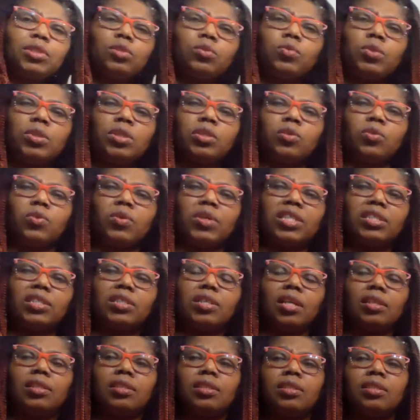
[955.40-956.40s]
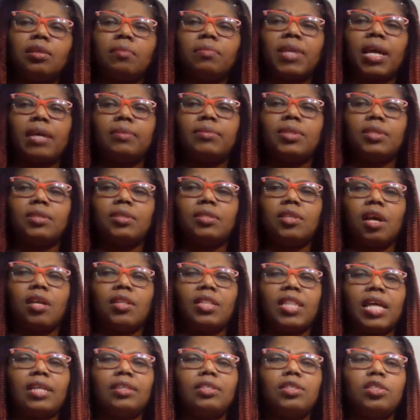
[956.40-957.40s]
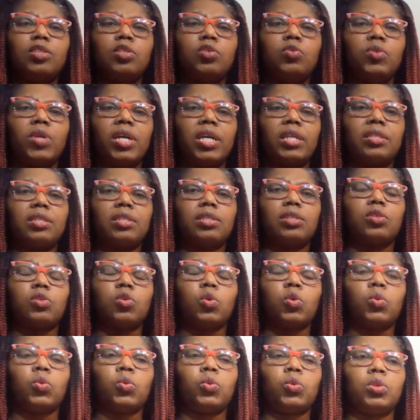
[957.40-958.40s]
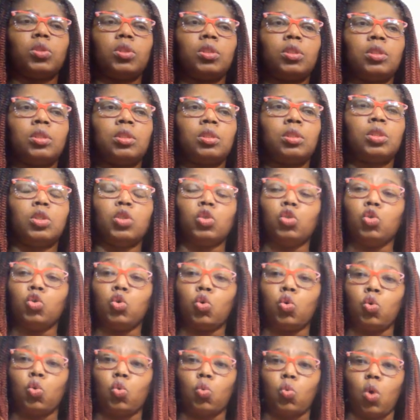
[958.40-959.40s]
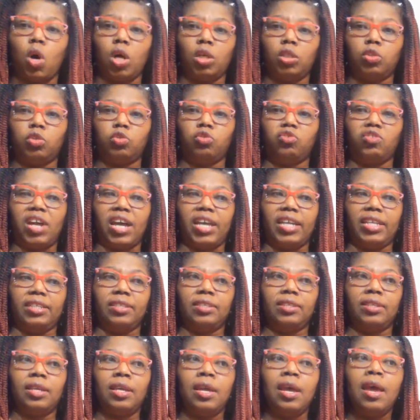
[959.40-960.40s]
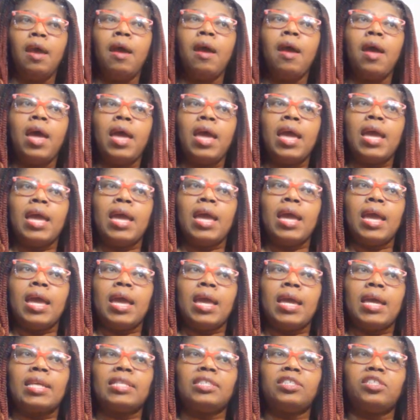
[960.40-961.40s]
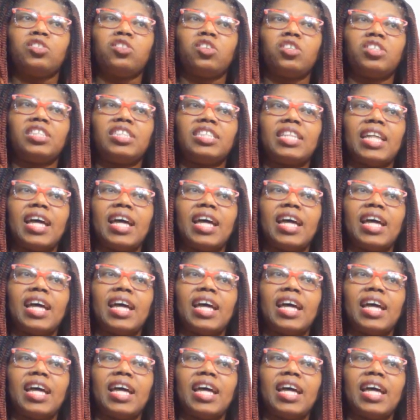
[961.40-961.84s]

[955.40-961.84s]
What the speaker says: too, sometimes it's not that students don't know what to write. It's just